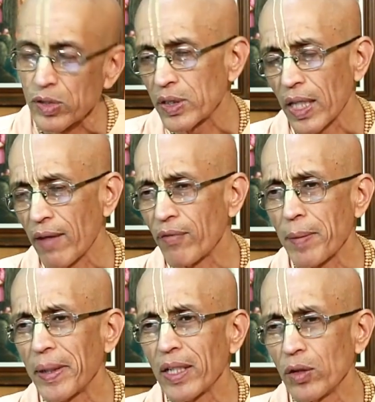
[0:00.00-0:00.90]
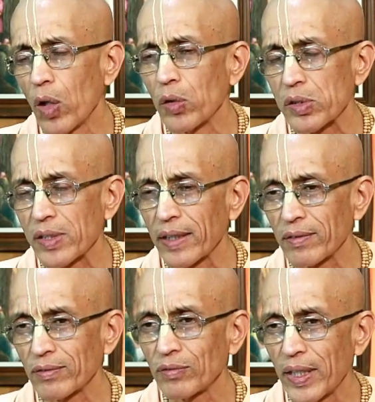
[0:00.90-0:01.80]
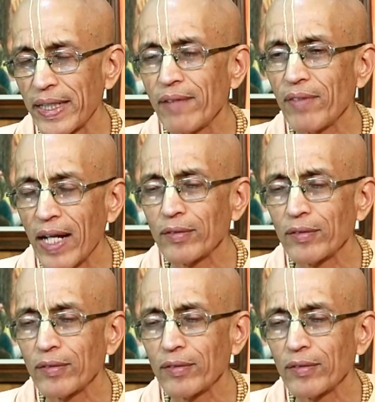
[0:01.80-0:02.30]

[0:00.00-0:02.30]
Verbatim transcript: You see, everybody knows that one day we